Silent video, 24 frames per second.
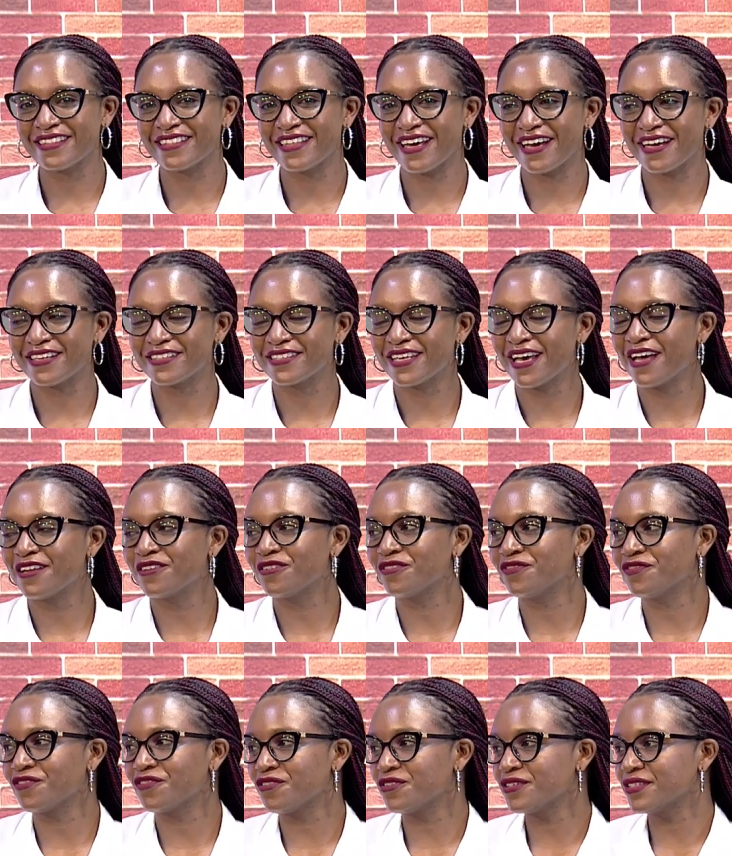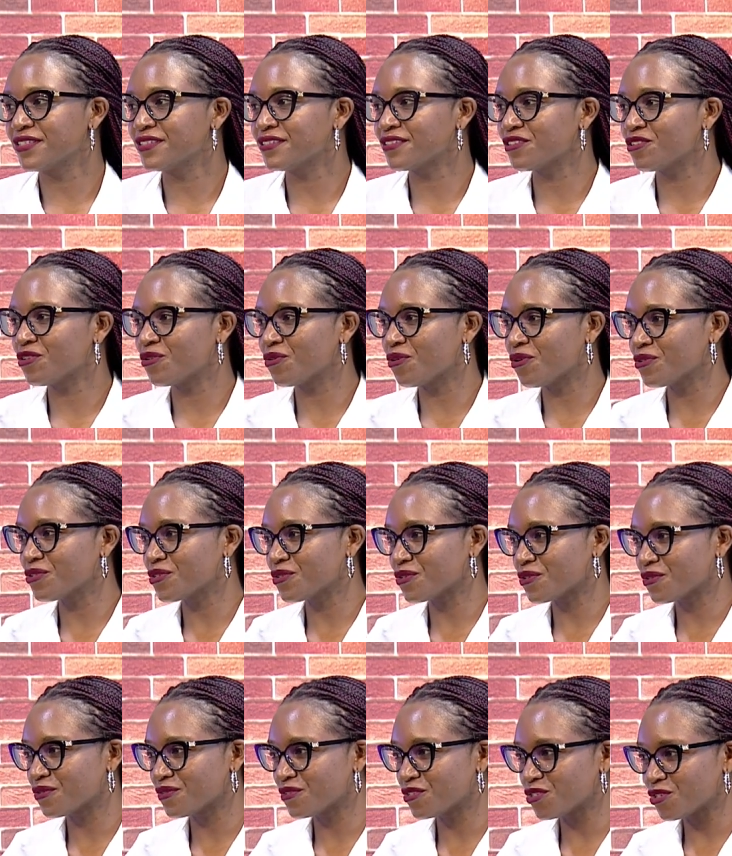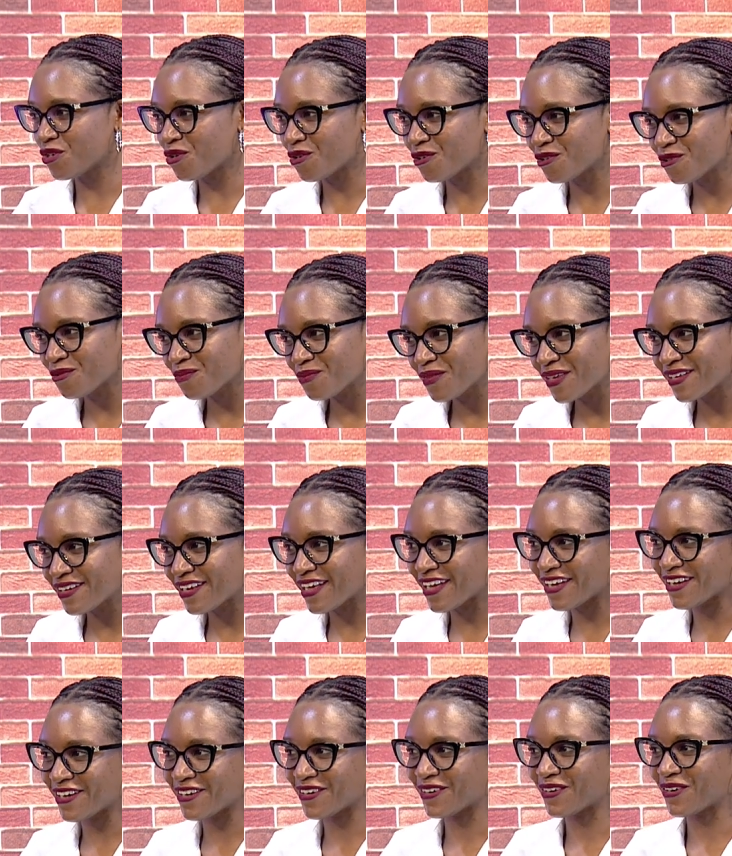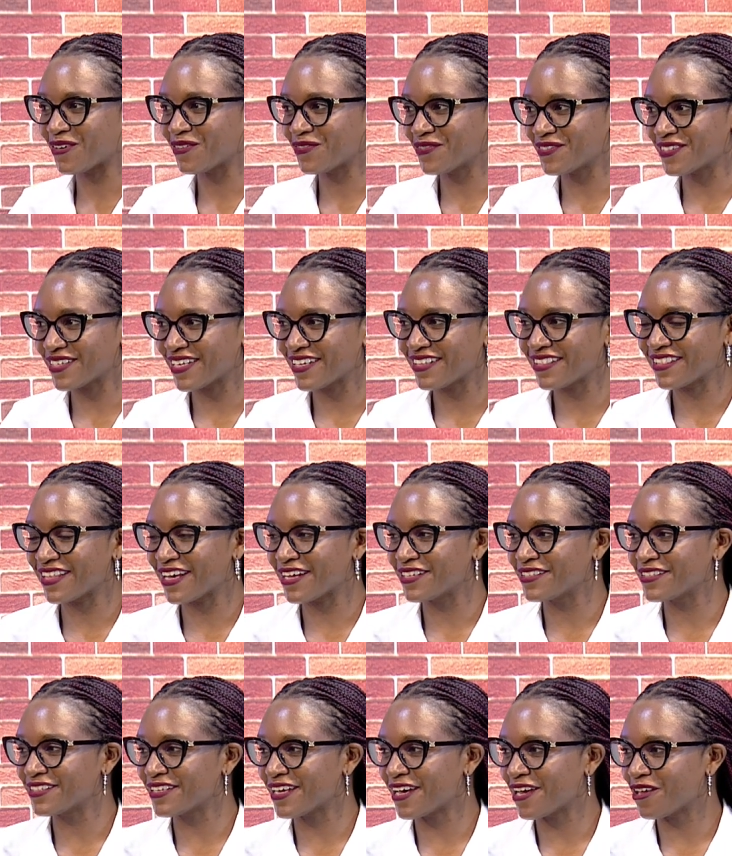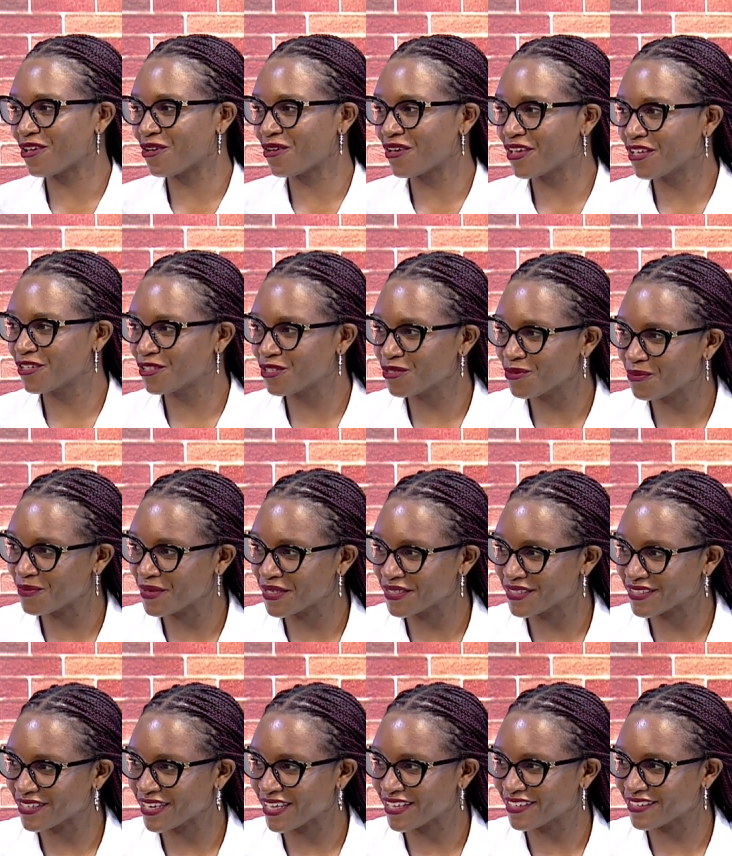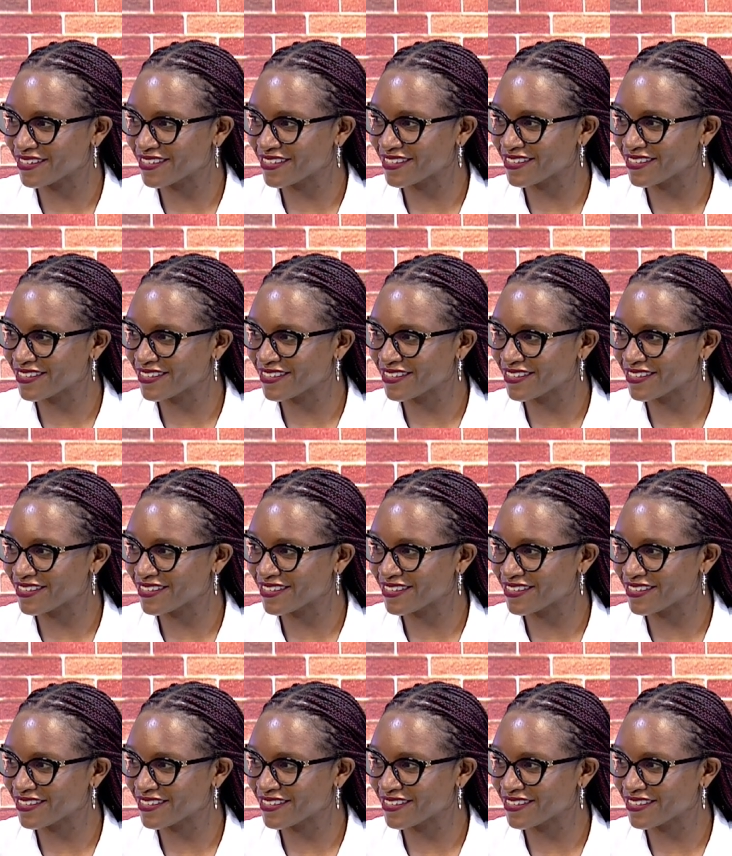that. And of course, you also told me, like, offset, that you're into business.